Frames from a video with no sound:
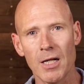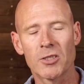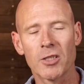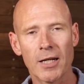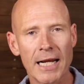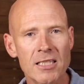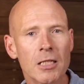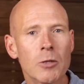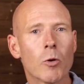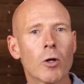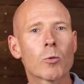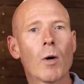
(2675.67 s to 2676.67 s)
Did it
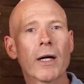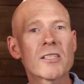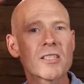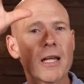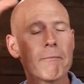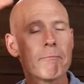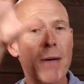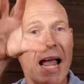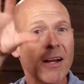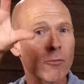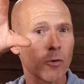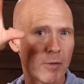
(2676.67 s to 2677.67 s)
actually work one step
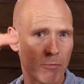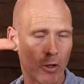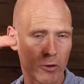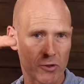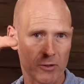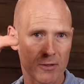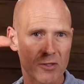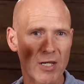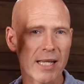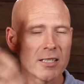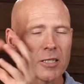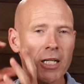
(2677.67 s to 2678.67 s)
back from emotions
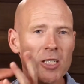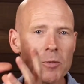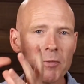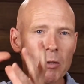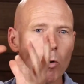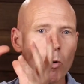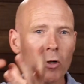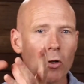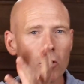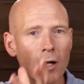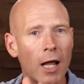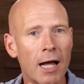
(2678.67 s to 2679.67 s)
and teach me what
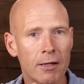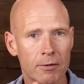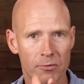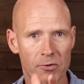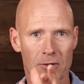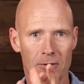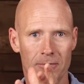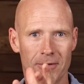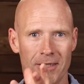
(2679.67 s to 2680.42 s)
God loves,